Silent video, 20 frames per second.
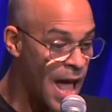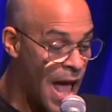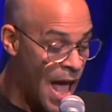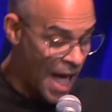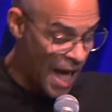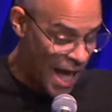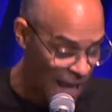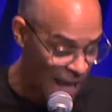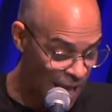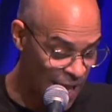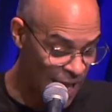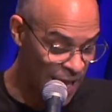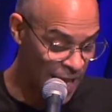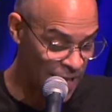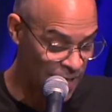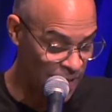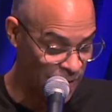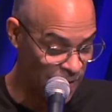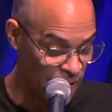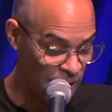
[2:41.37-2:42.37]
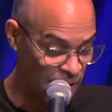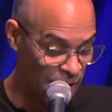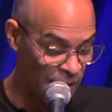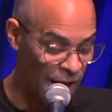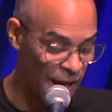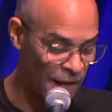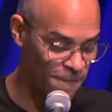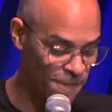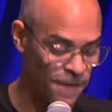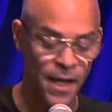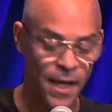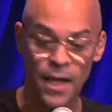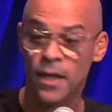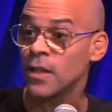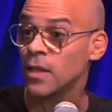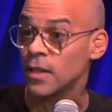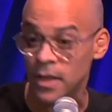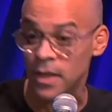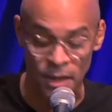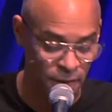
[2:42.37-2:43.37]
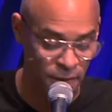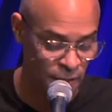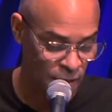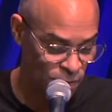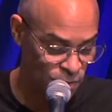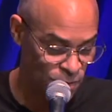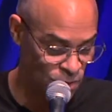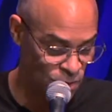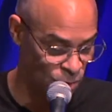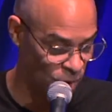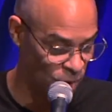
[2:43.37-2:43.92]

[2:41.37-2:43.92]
"Hey," I finally announced